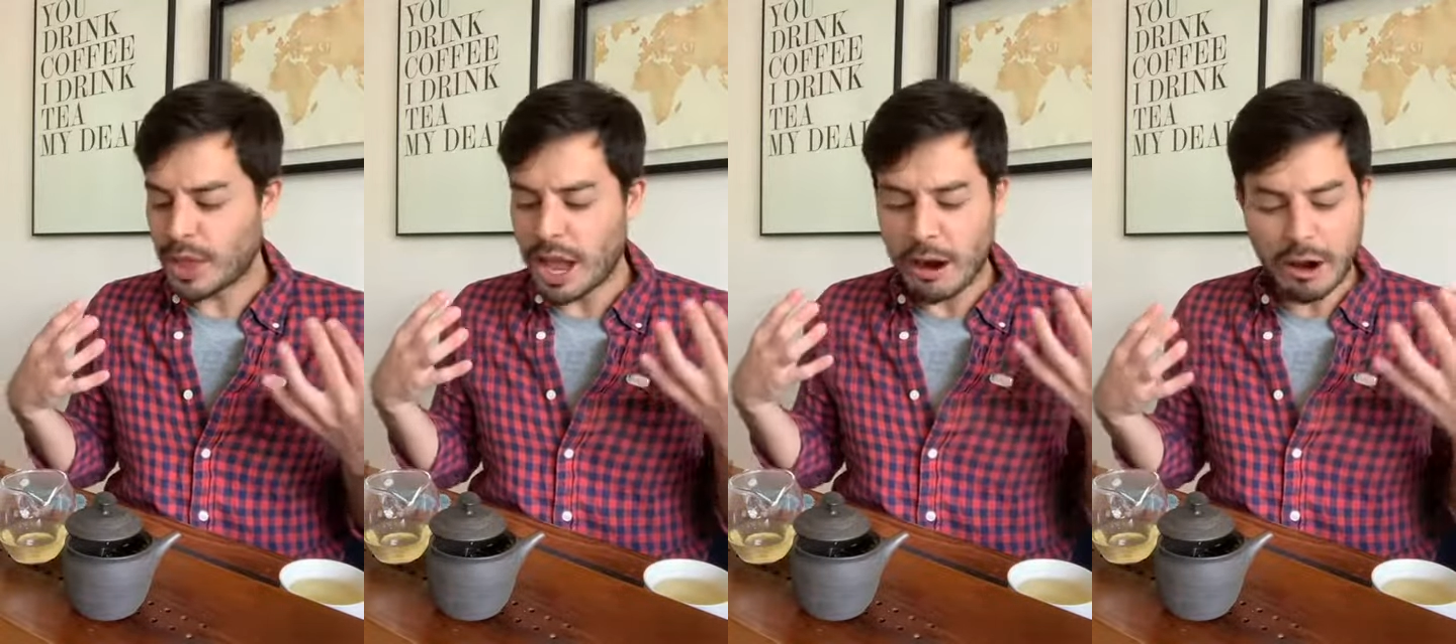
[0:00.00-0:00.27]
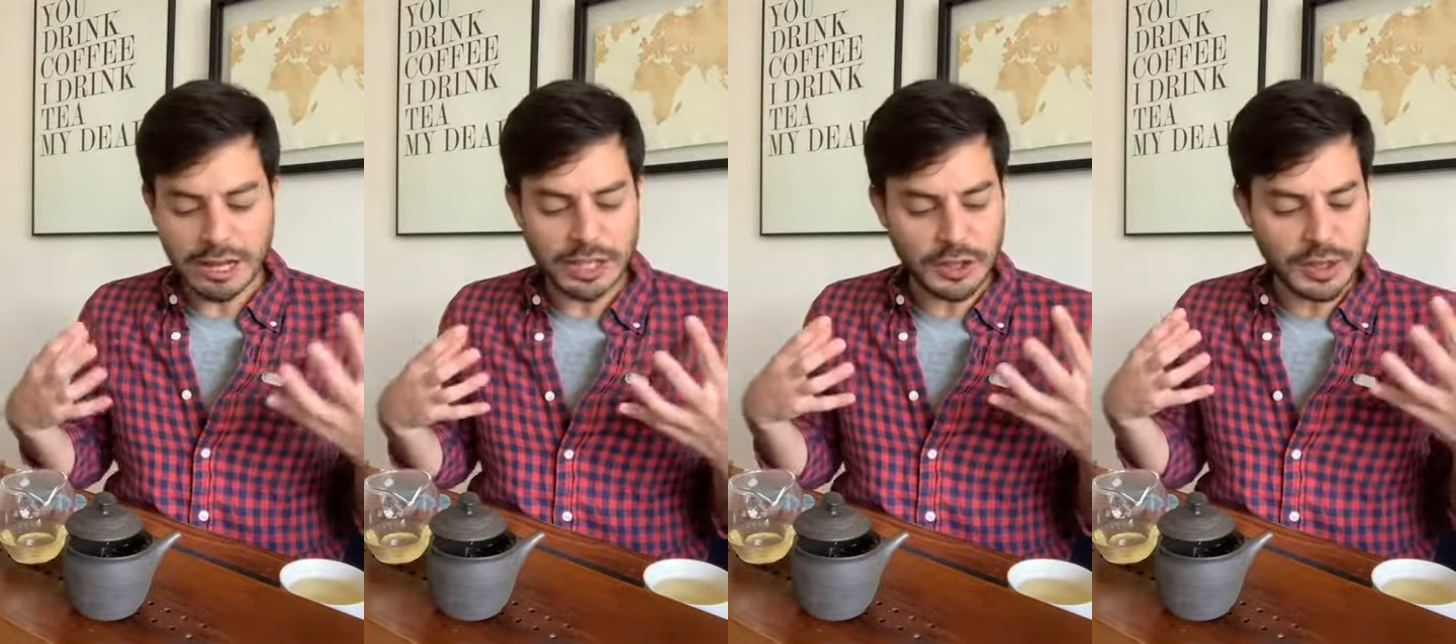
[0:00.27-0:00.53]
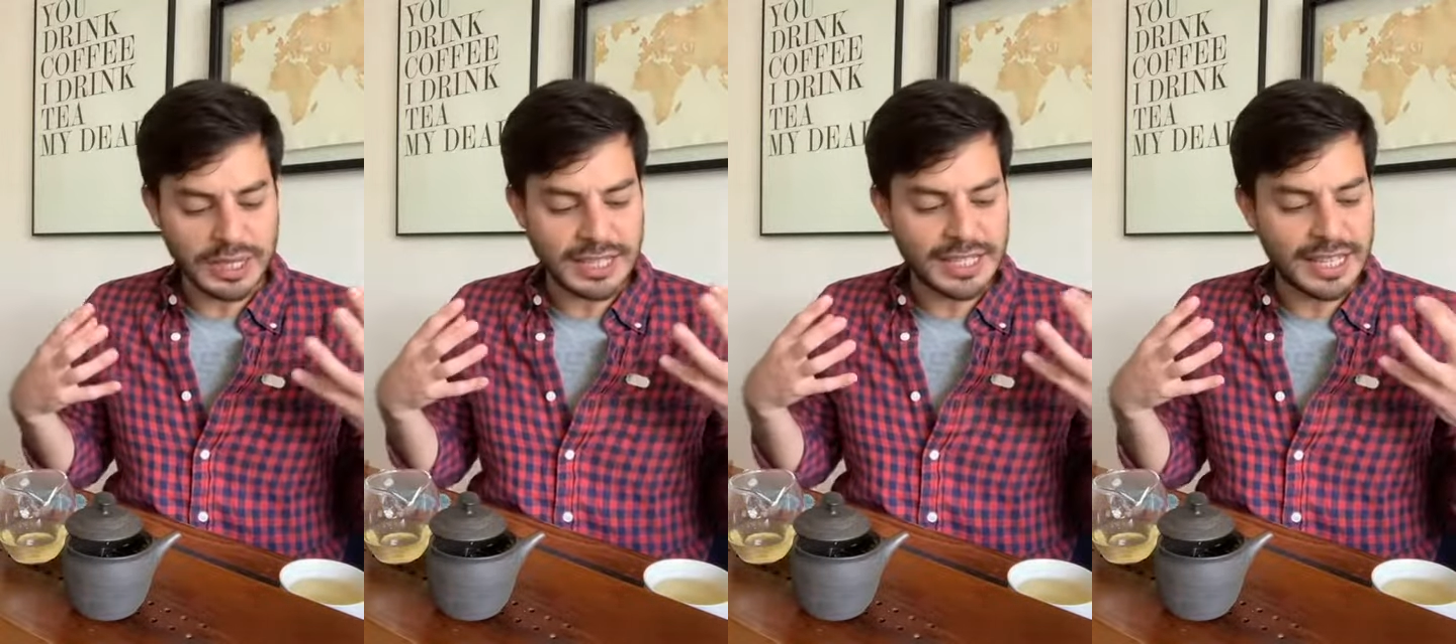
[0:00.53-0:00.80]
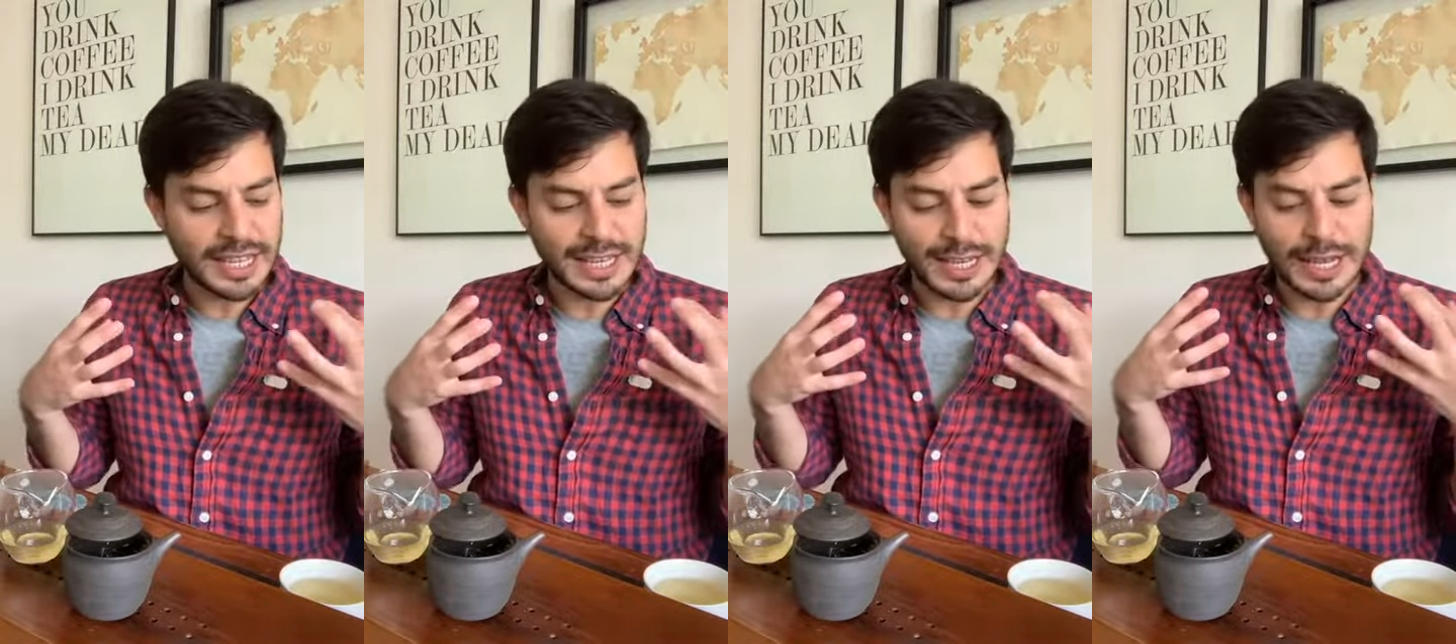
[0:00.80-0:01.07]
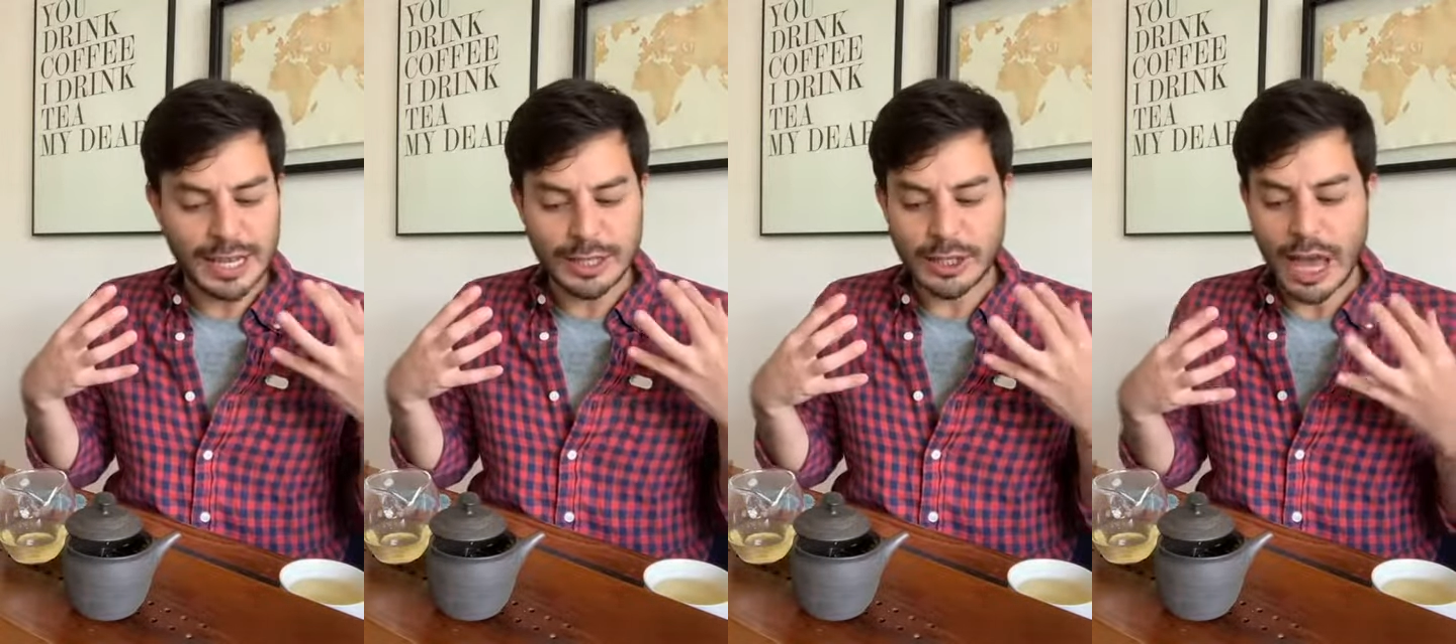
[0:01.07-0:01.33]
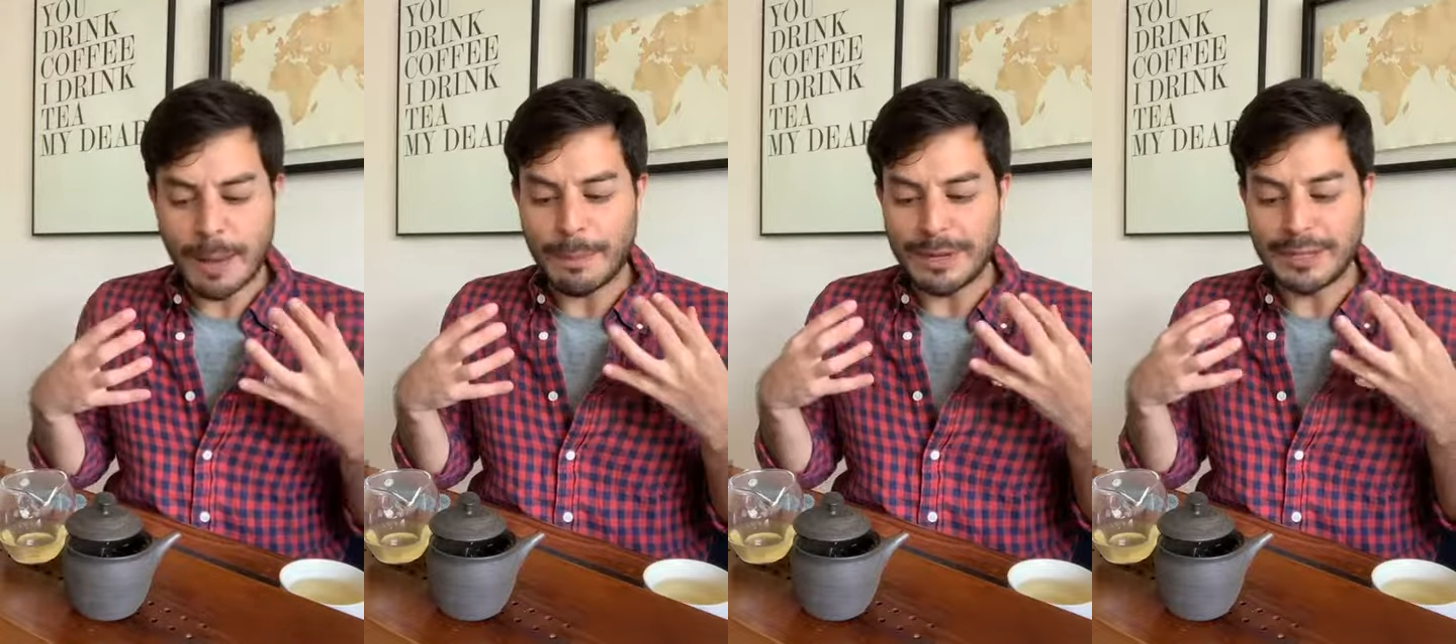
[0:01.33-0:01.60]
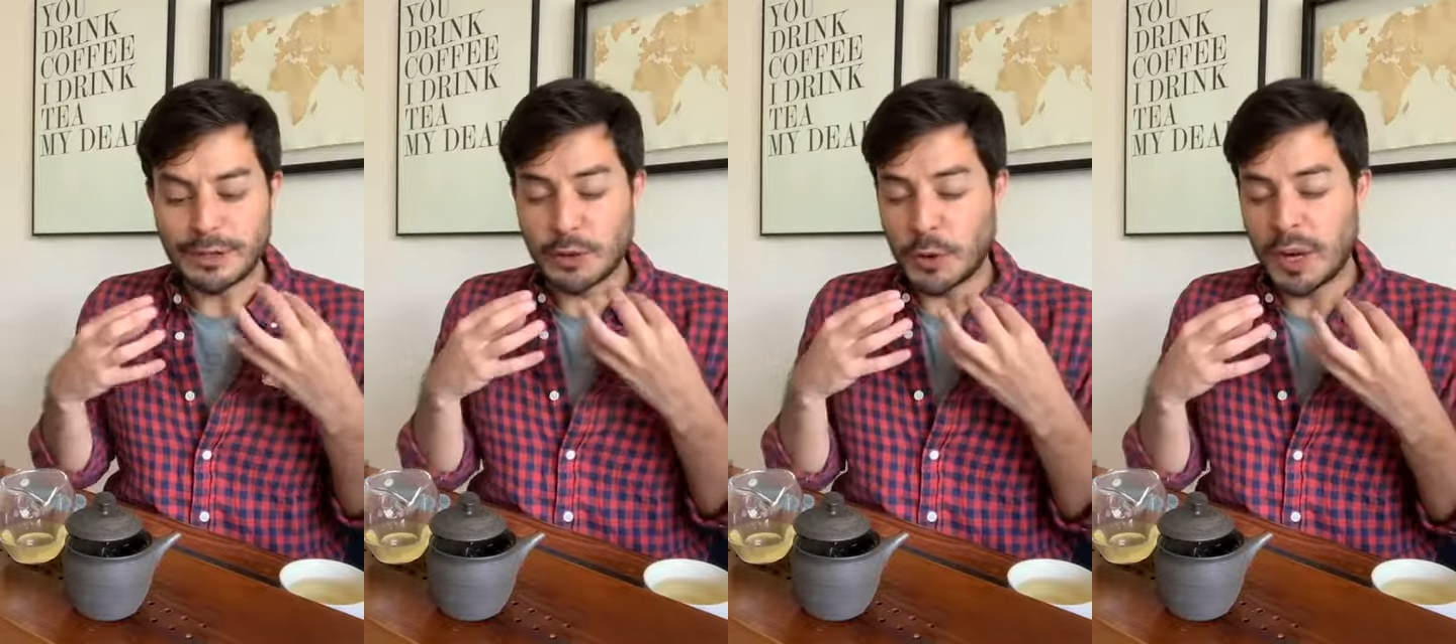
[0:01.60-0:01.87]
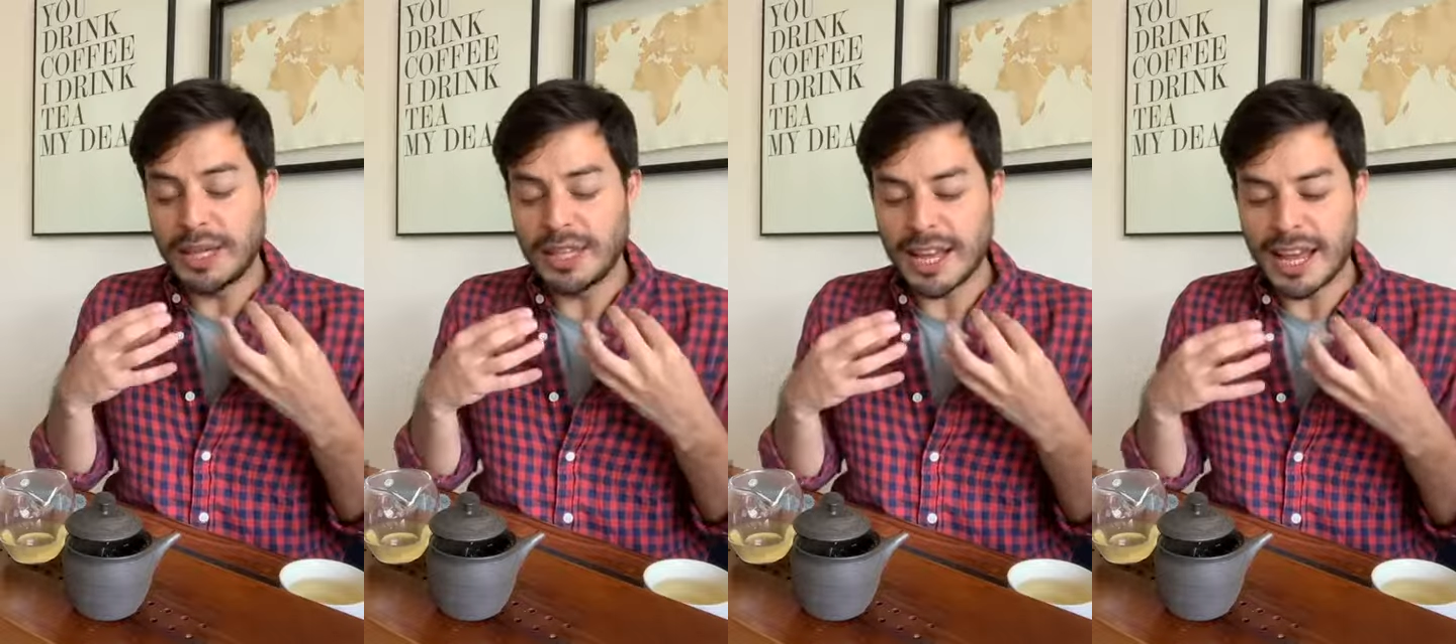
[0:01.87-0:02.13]
characteristic Japanese
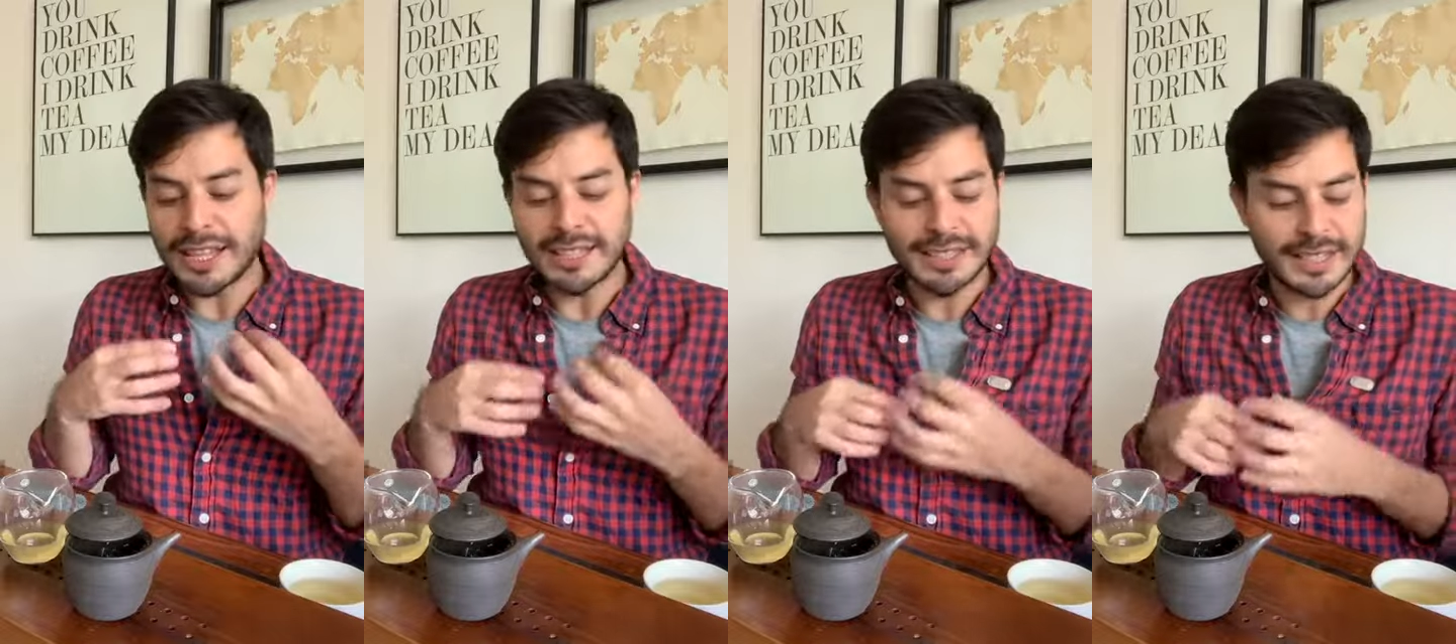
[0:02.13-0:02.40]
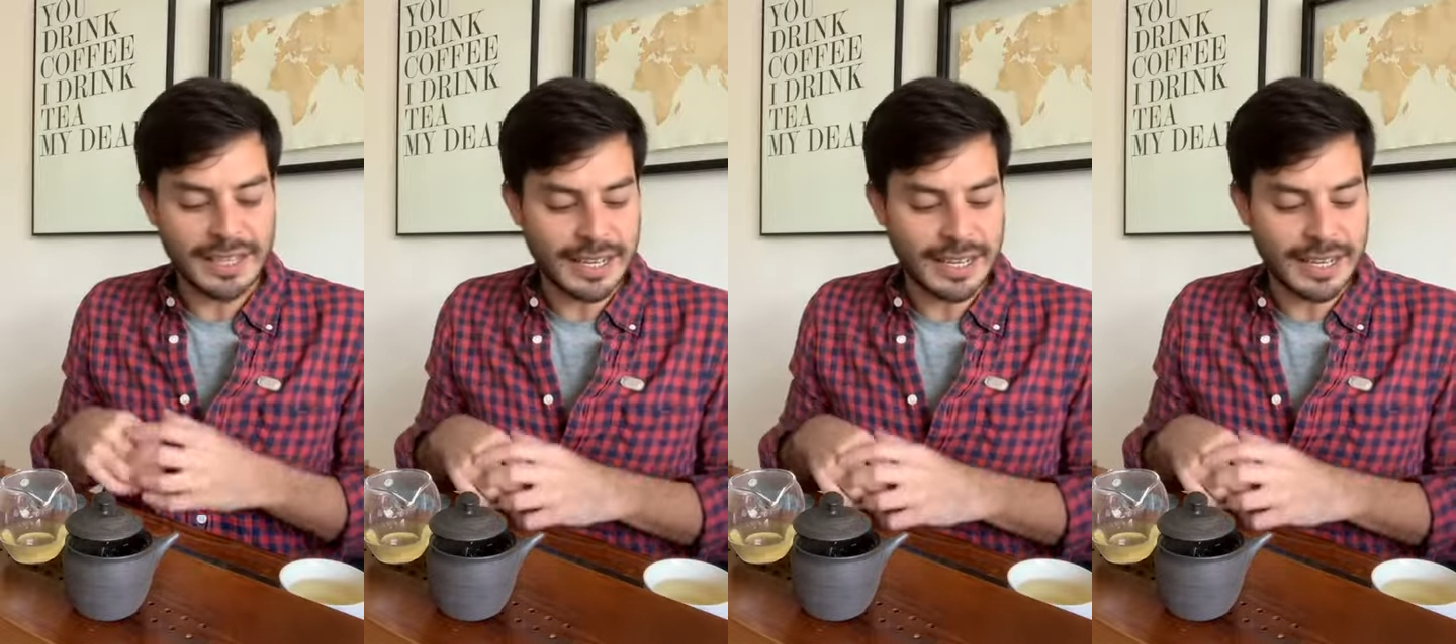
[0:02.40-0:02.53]
greenness,